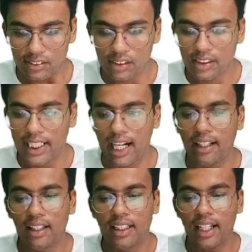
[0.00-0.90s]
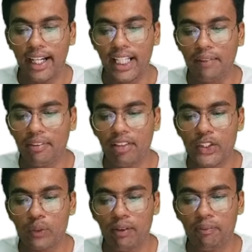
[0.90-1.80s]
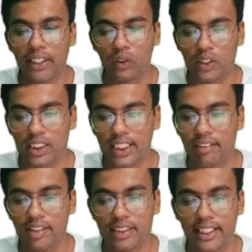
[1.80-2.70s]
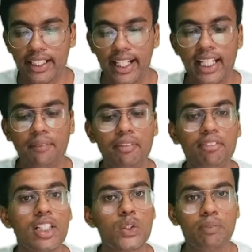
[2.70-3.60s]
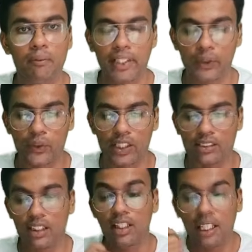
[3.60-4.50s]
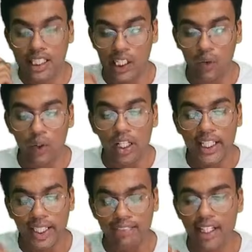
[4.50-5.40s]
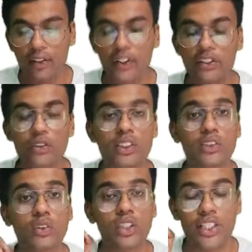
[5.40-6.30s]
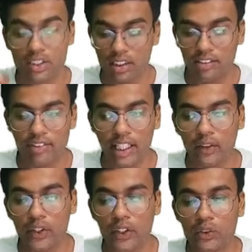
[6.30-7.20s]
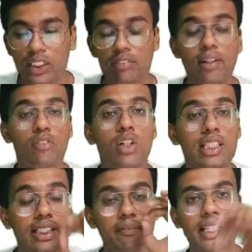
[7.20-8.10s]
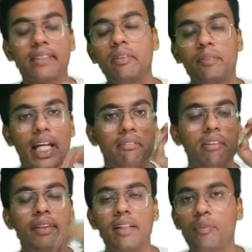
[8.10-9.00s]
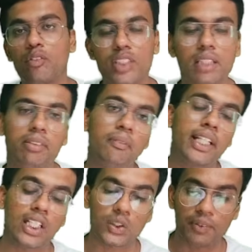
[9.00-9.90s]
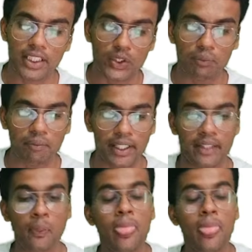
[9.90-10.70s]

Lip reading: Yeah, IRP will issue public notice. Here we studied IRP will issue public notice. Now here we are going to see by what is the maximum time limit up to which the public announcement is to be made.